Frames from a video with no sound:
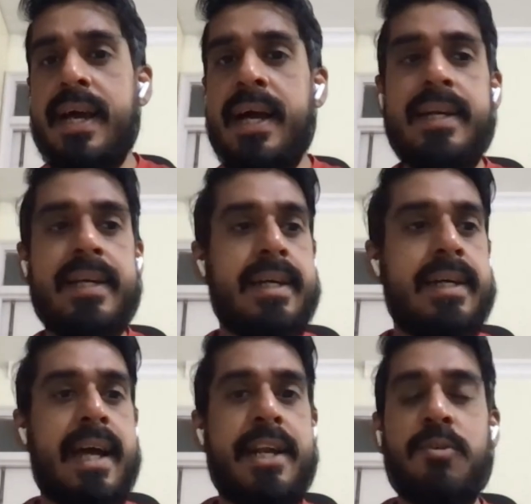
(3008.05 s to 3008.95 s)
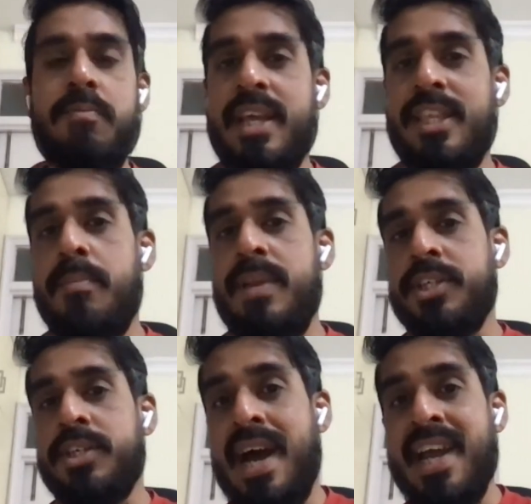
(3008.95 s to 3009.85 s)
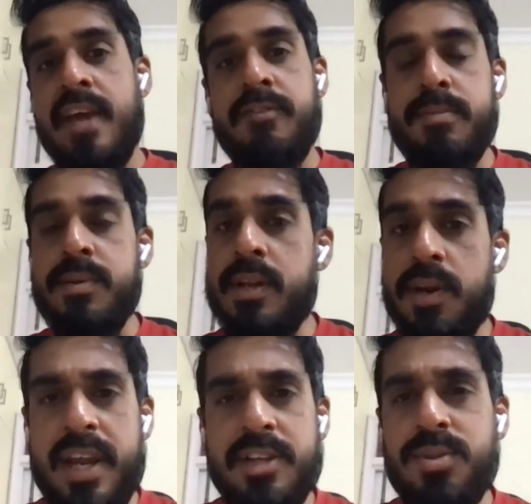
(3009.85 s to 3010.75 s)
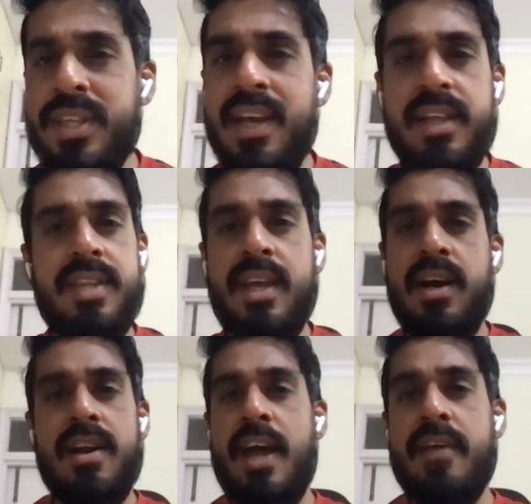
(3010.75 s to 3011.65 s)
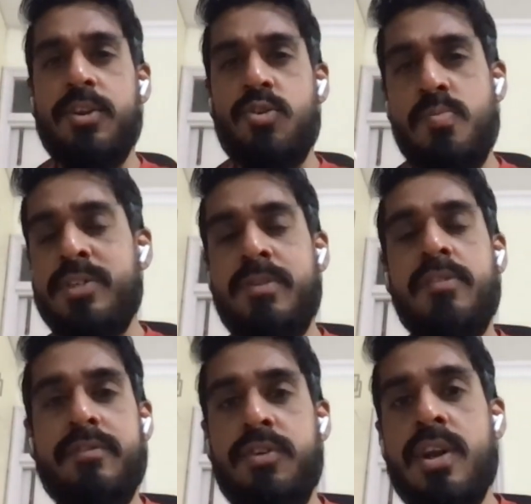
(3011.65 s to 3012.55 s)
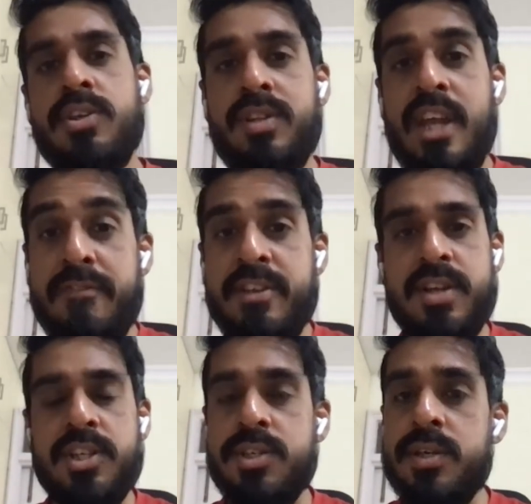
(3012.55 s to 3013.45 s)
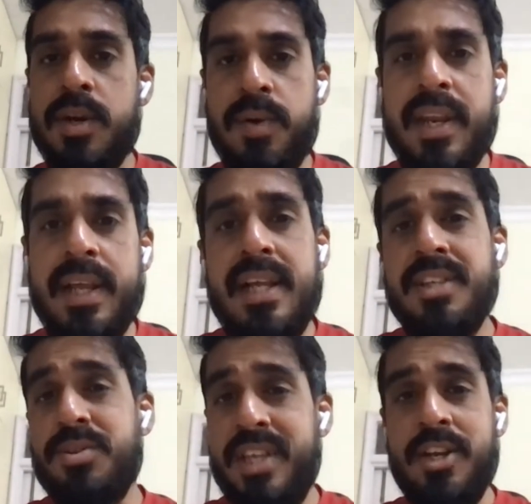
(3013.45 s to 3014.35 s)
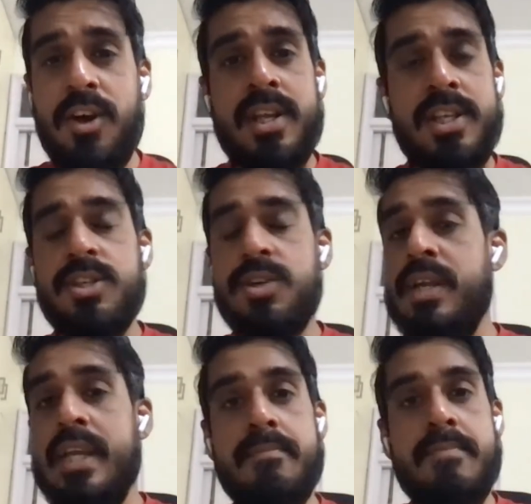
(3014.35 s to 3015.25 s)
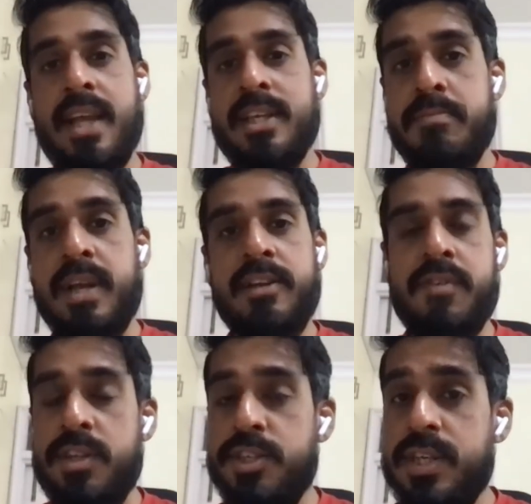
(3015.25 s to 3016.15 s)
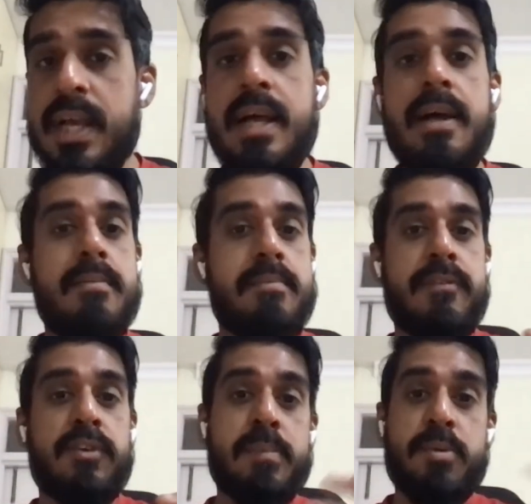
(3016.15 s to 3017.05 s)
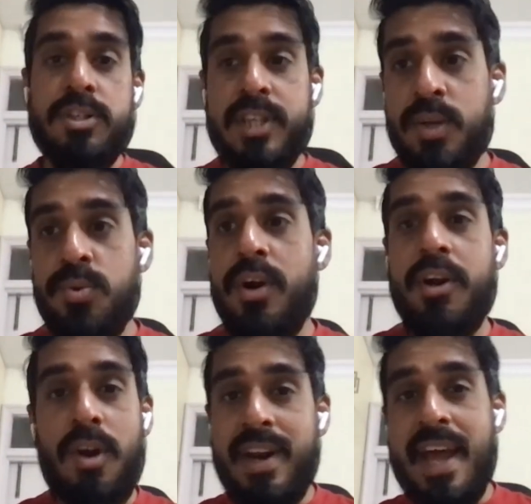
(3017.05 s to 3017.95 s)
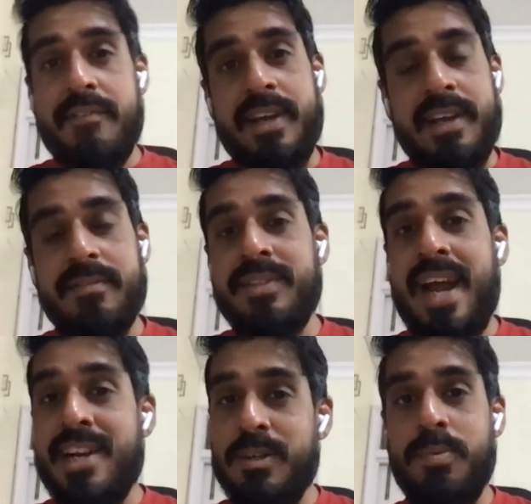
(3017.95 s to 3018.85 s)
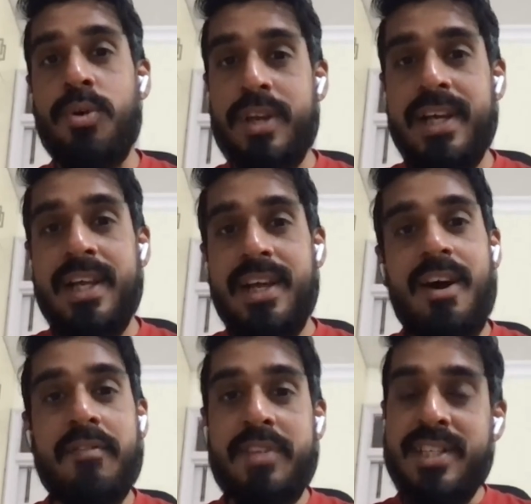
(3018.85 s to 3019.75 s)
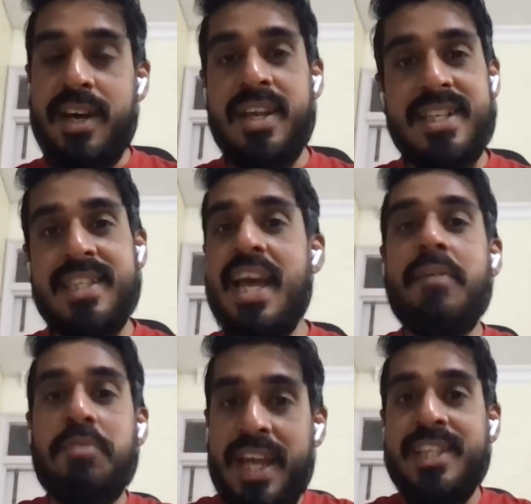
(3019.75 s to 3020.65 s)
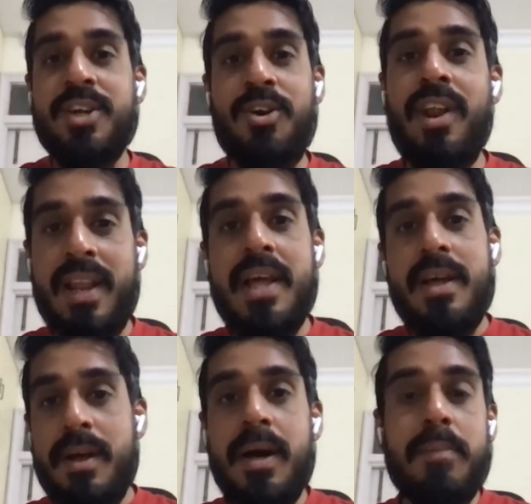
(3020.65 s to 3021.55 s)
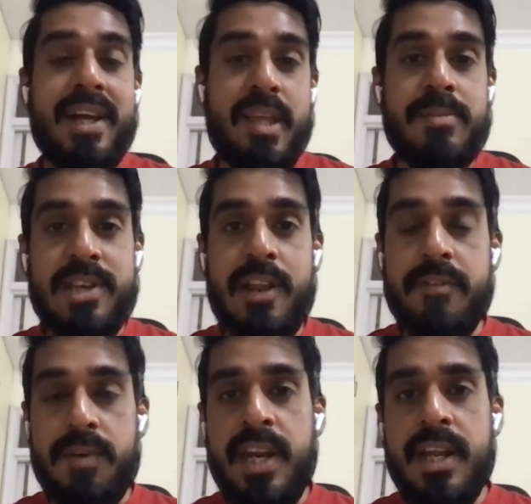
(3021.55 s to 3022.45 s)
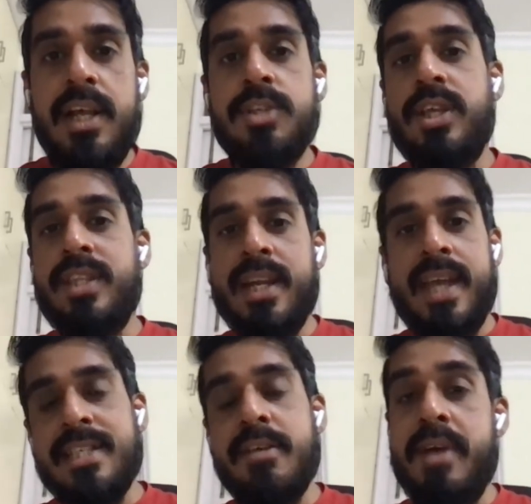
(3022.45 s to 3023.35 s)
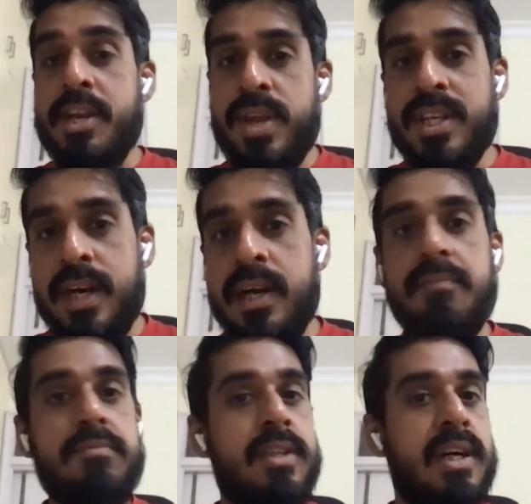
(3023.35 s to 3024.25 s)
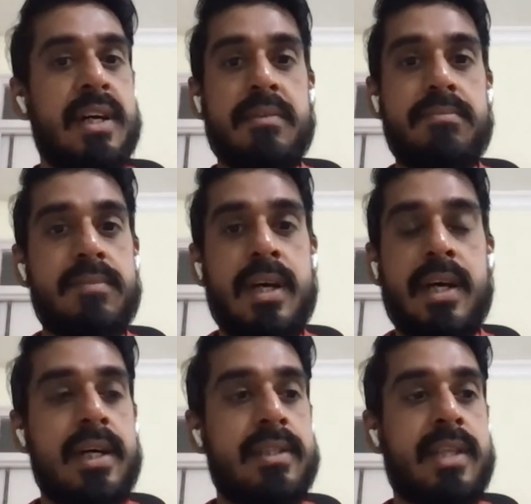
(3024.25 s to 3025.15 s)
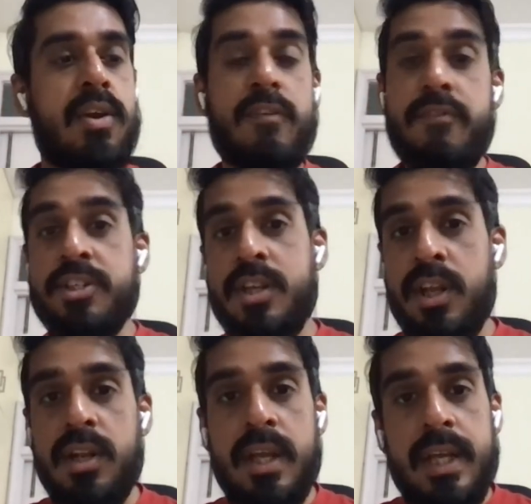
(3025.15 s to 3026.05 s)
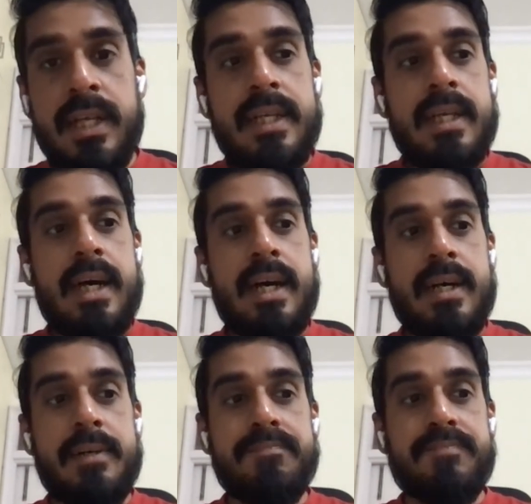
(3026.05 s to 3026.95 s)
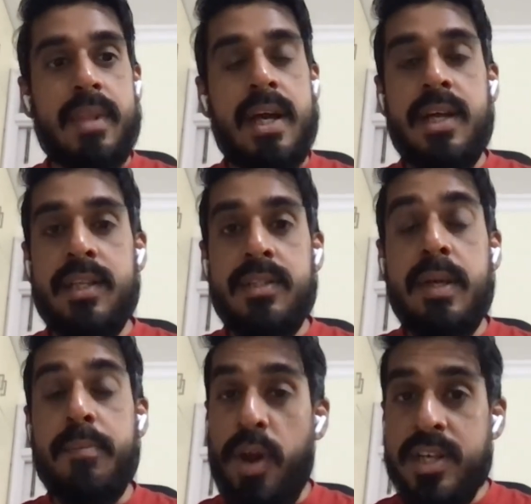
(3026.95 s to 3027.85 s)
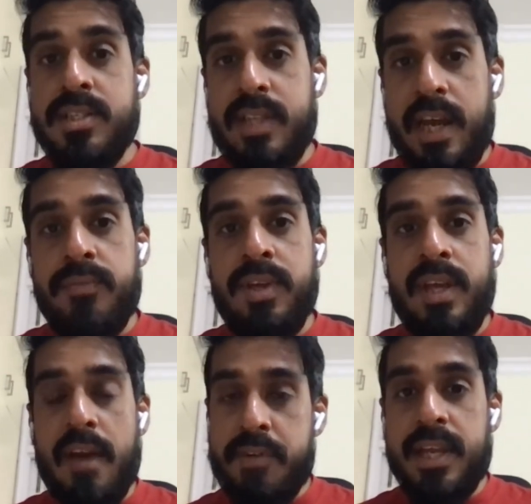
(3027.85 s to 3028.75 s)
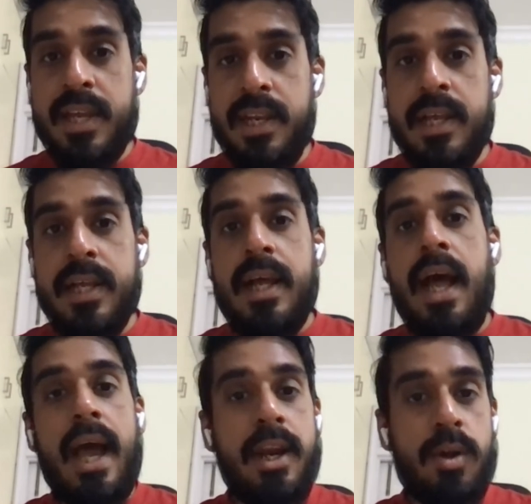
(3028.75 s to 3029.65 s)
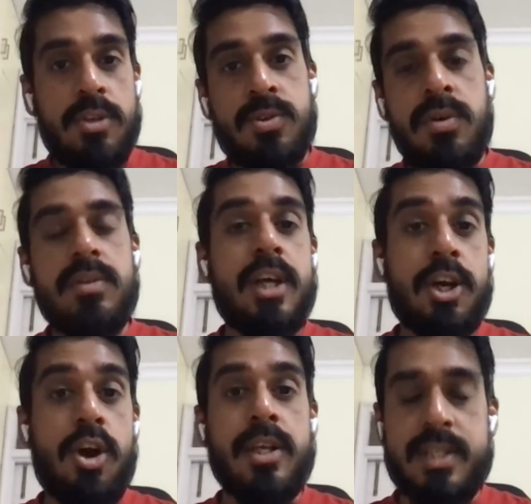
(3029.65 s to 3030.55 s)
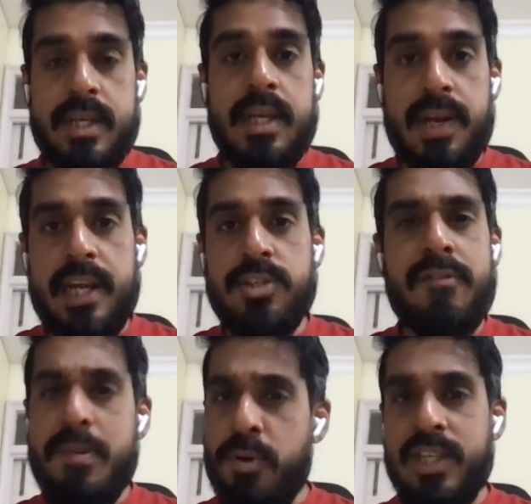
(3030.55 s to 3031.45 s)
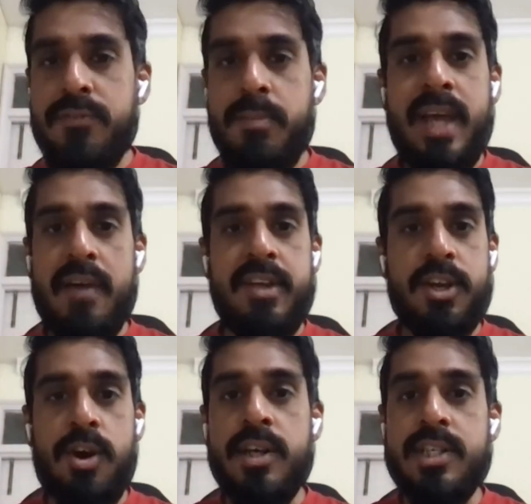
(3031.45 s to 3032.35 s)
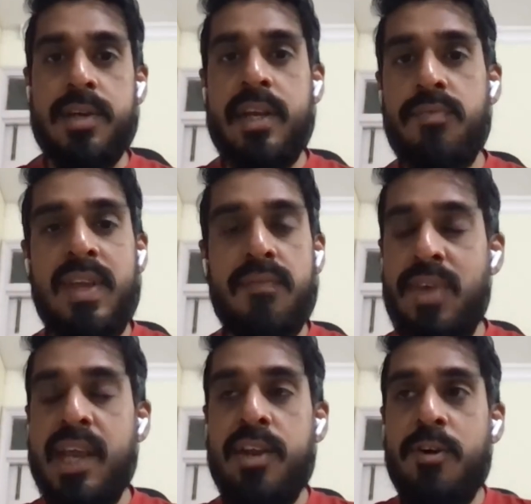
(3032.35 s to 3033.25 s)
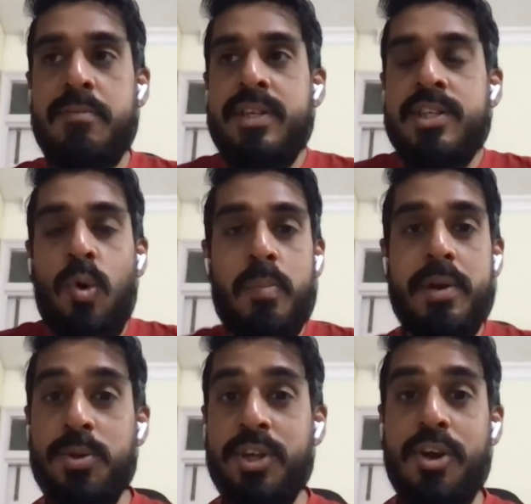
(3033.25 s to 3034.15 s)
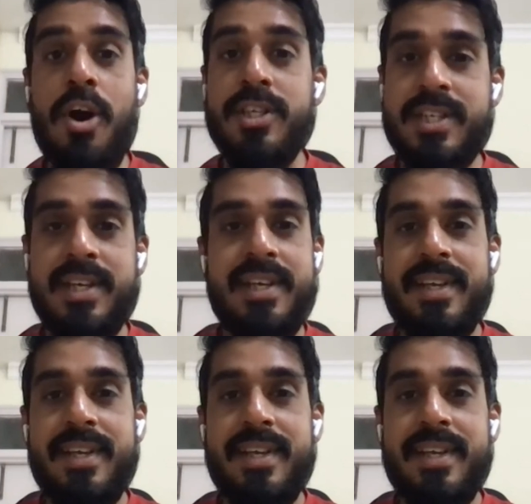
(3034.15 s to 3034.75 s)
And to make the application high available, right? So they are having too much amount of knowledge on the infrastructure, right? So their knowledge really makes a big difference. But for the project who are not having that support of the SREs, they have to take the call by themselves, right? So in that case, the metrics are the non-functional the points that we have taken, and also the cost, right? So every project will be having a cost, right? We cannot be just open to the cost.